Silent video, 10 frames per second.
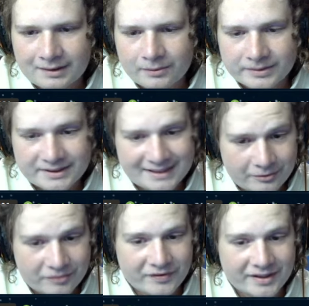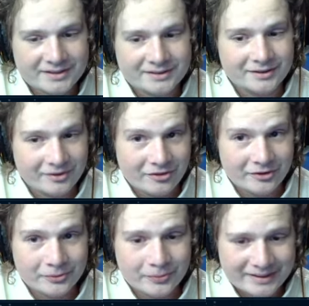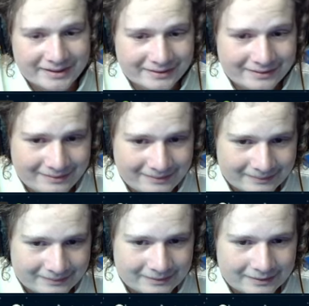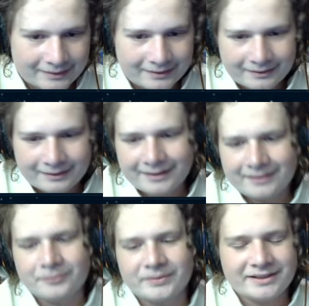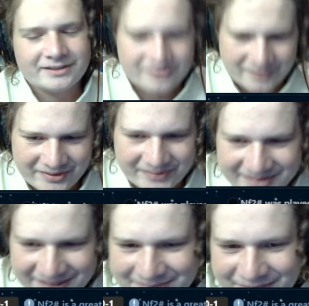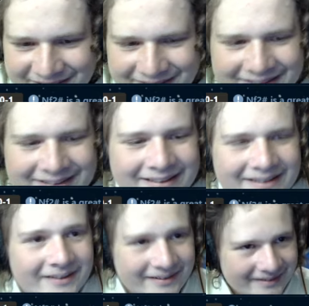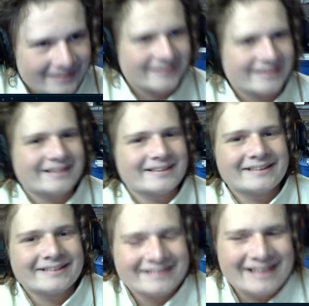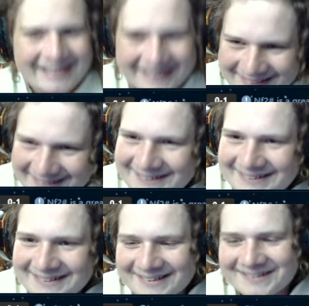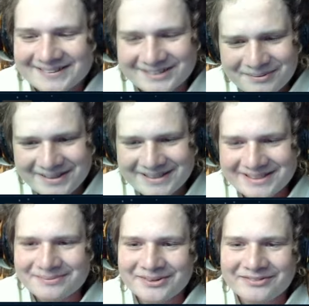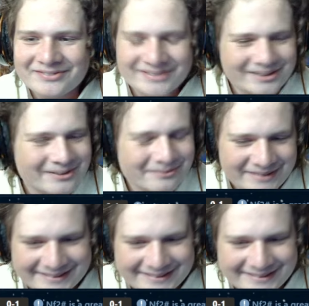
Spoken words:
We sacrifice the queen. And we smother checkmate. Alright, some of these moves don't make